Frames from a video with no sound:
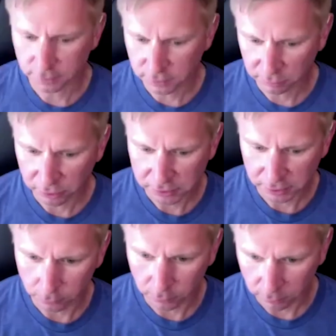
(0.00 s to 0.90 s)
Similar
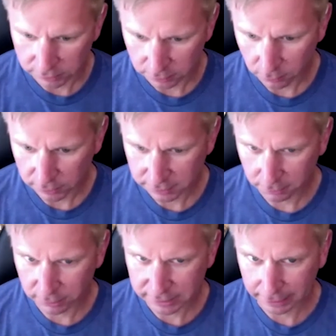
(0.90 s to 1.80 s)
to
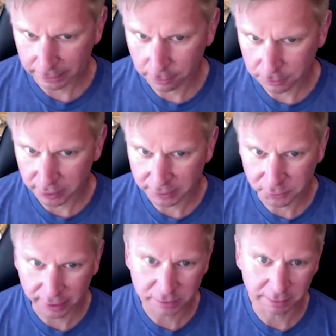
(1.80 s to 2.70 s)
what's a close
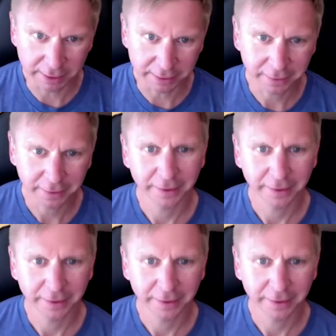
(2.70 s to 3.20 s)
restaurant to me?